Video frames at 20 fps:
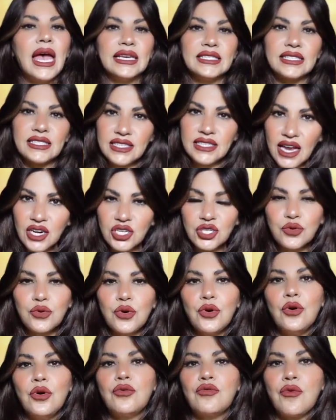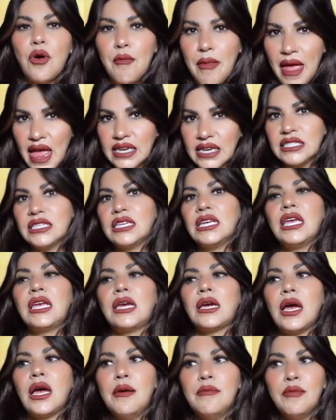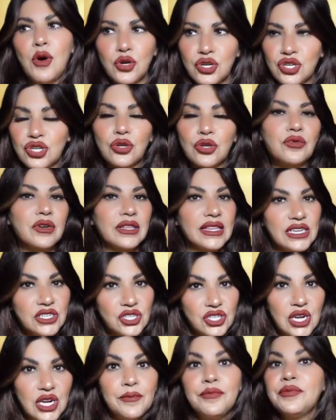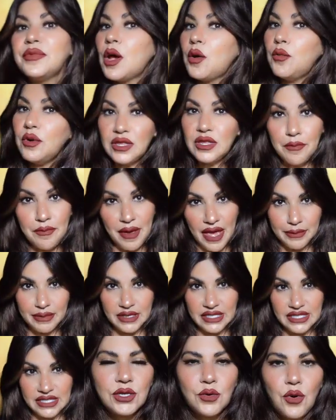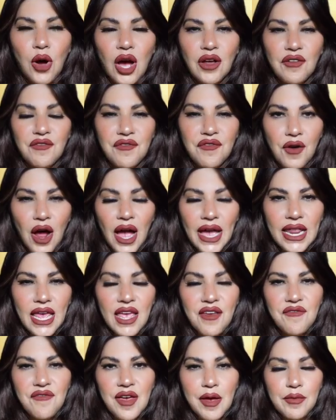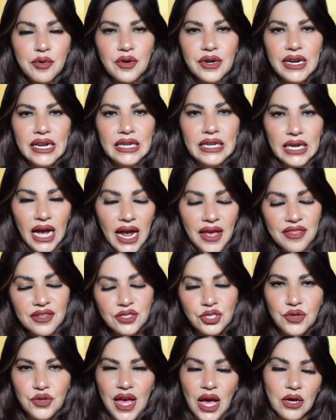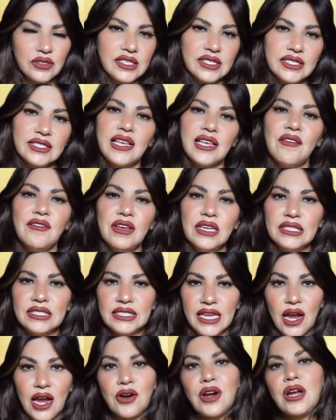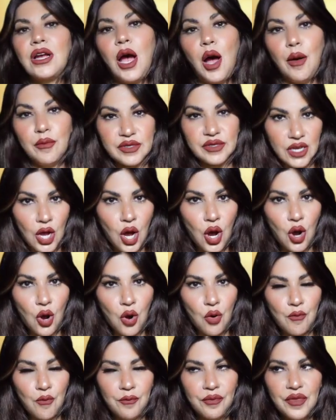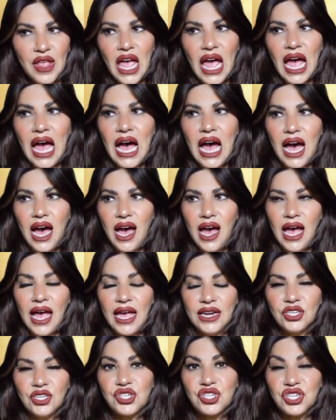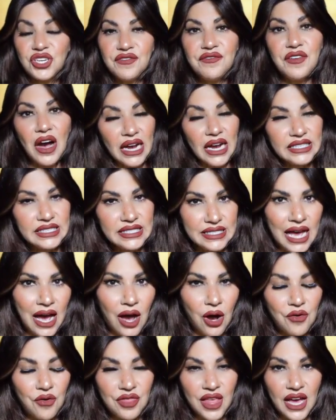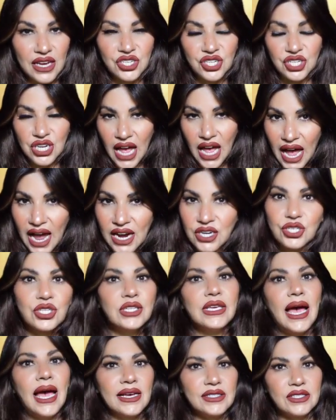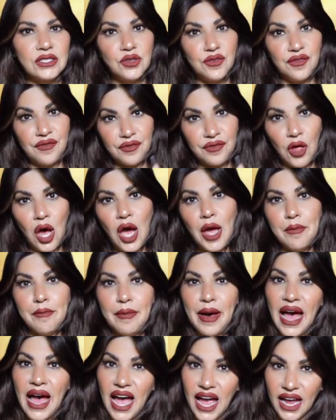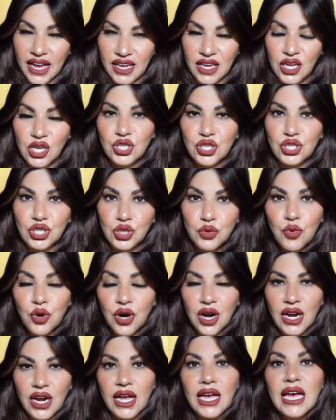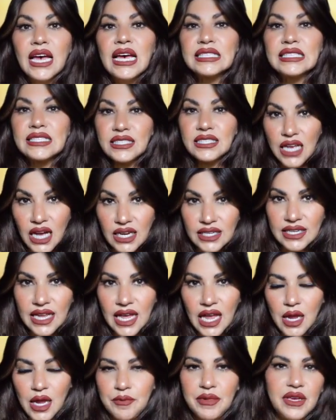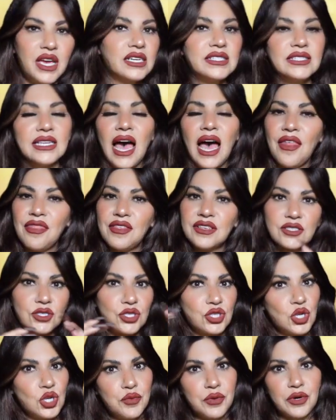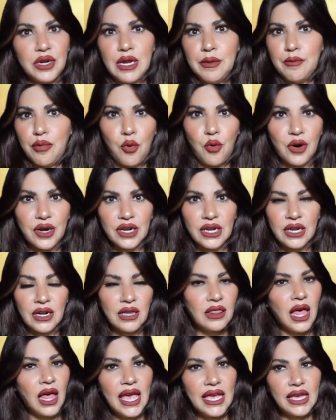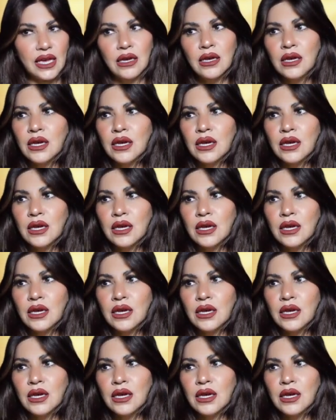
a sexual, romantic, emotional relationship with the babysitter. So on Friday, February ninth two thousand seven, Tara comes home, and she finds out that she actually has to fly back to work Sunday because they had this super important like